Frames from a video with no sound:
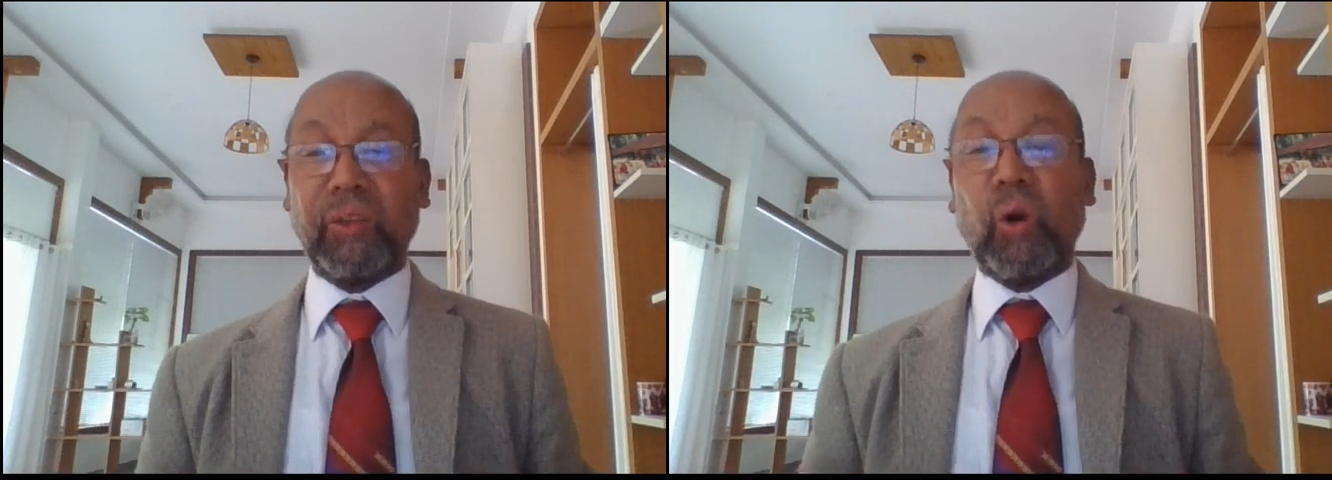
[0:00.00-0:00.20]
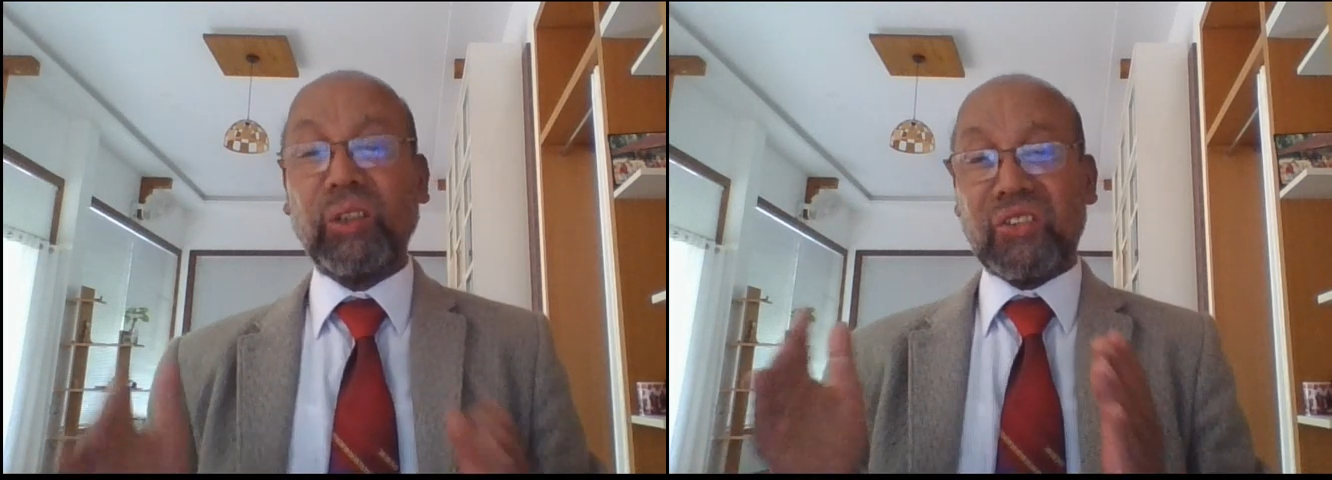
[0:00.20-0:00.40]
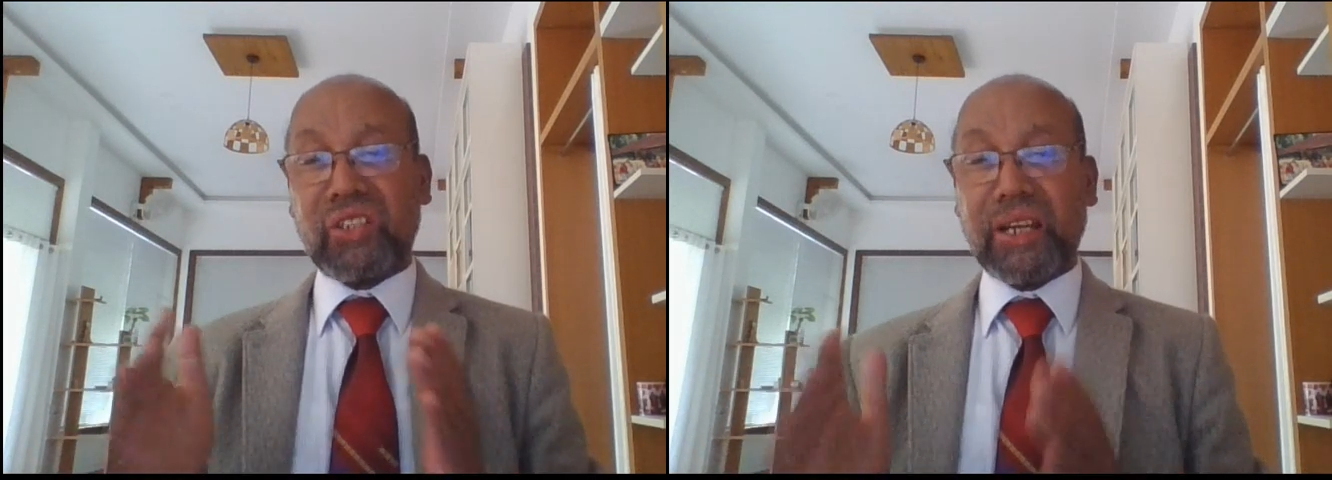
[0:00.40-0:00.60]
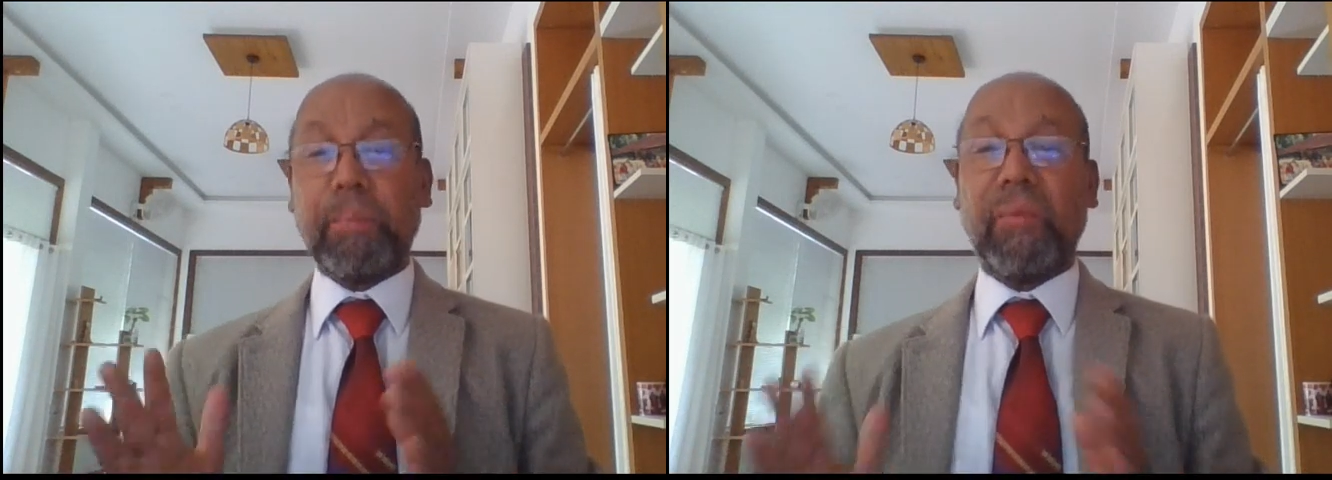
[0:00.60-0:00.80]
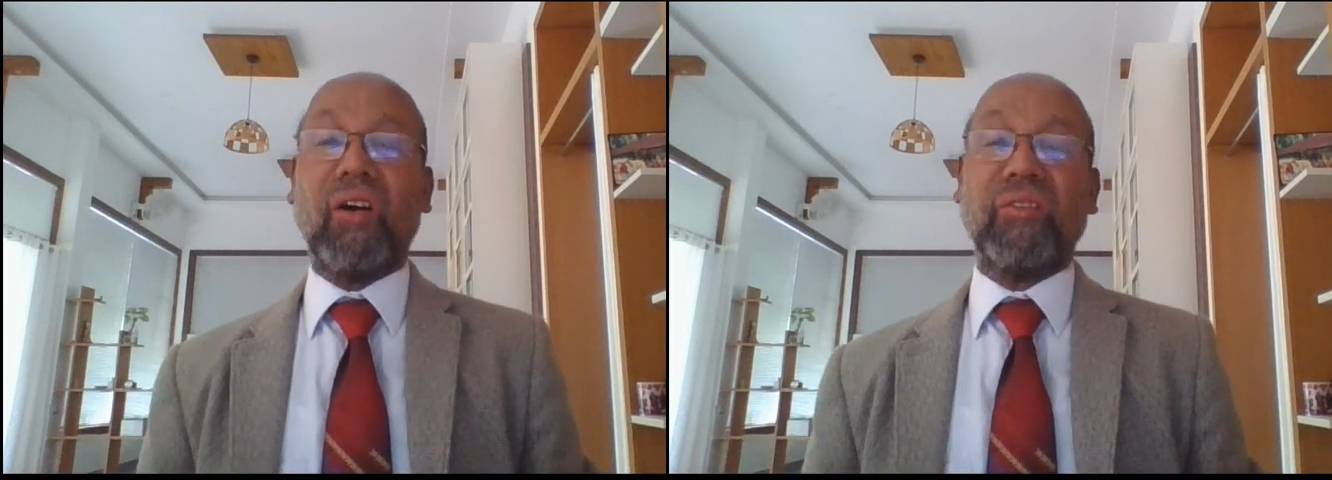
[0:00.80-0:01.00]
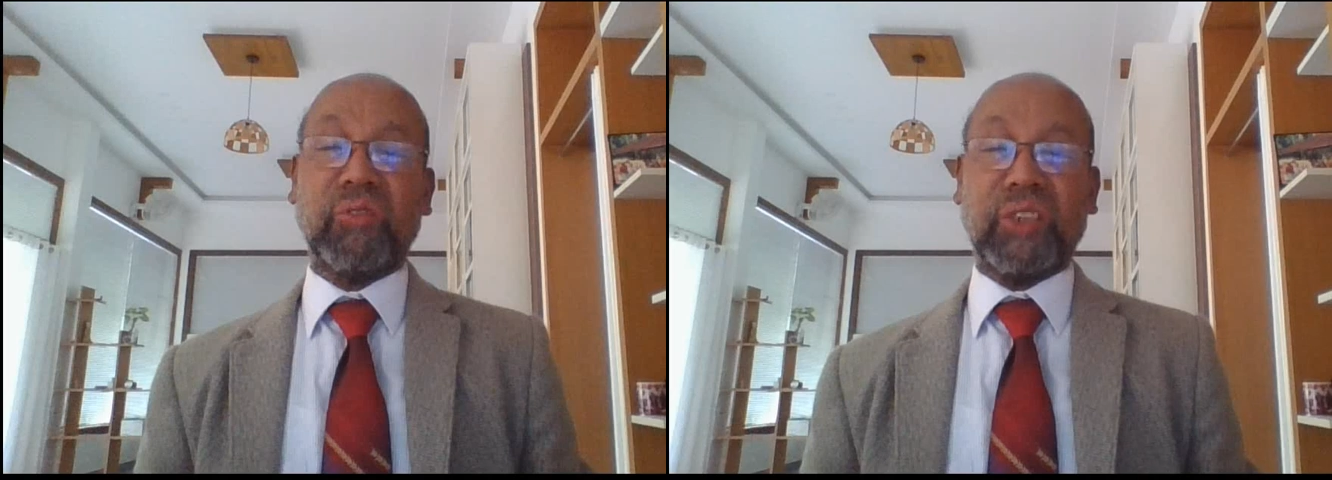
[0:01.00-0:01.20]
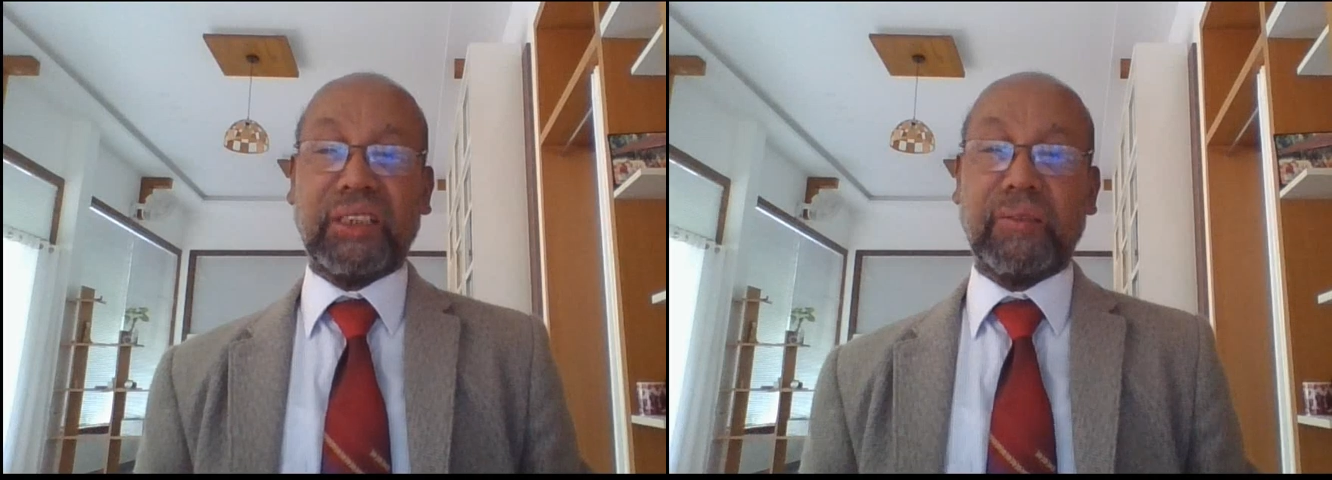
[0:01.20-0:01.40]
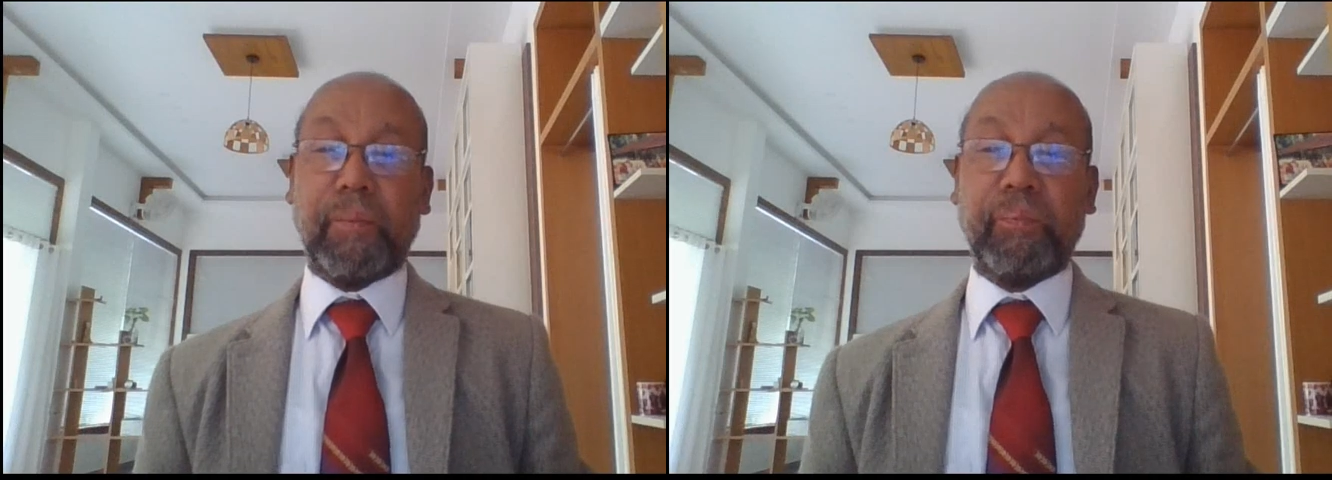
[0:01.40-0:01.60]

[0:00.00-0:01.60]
or the stem of the word.